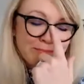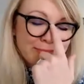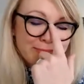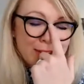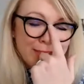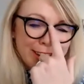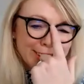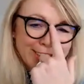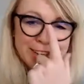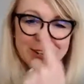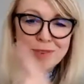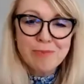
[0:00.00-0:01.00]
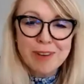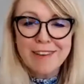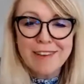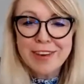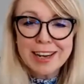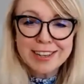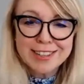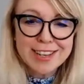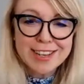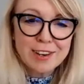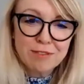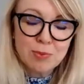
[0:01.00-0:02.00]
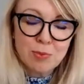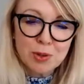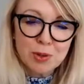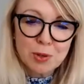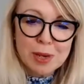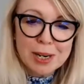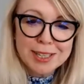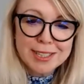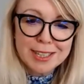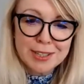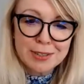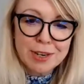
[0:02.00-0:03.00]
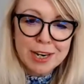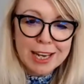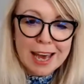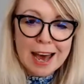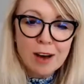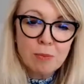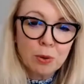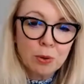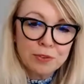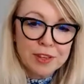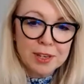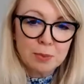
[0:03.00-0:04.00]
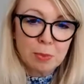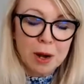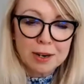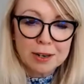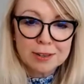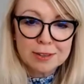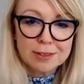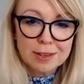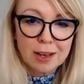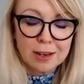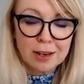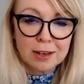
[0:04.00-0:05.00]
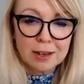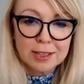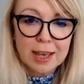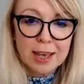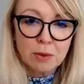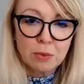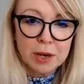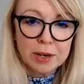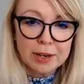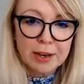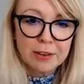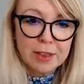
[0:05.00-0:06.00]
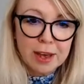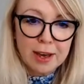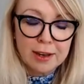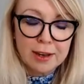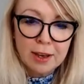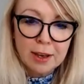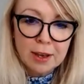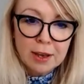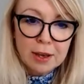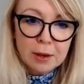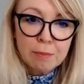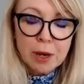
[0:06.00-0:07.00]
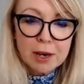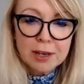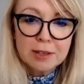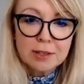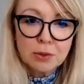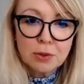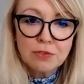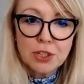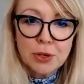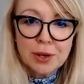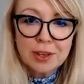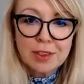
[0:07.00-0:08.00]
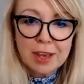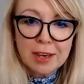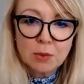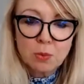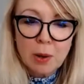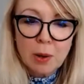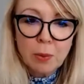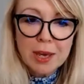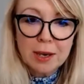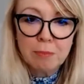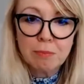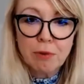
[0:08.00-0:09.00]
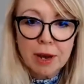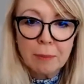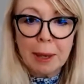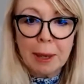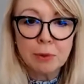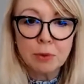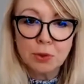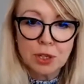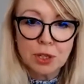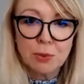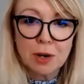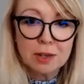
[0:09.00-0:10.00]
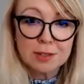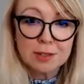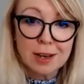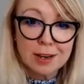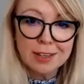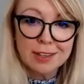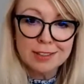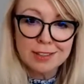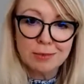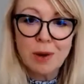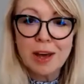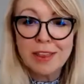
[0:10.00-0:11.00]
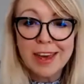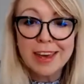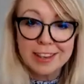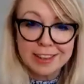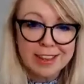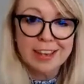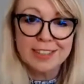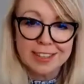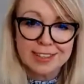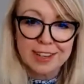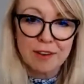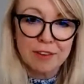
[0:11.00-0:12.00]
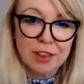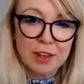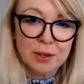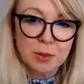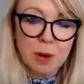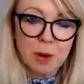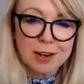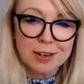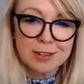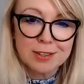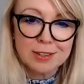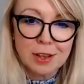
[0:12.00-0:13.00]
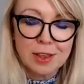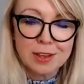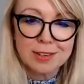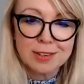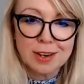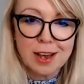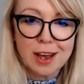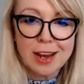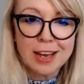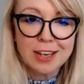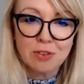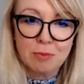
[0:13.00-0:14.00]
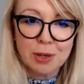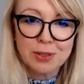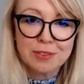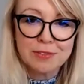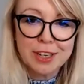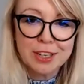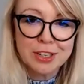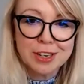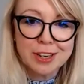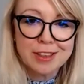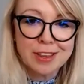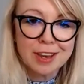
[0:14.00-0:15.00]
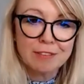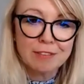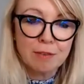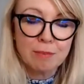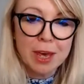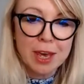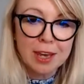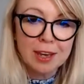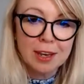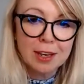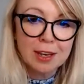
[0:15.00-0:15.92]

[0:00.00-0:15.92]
maybe I shouldn't, but I feel a certain responsibility to really help all of these brands to get the word out there by sort of doing things where we can bring people to our site where they can then discover those brands. So there's an extra motivation, I think, from me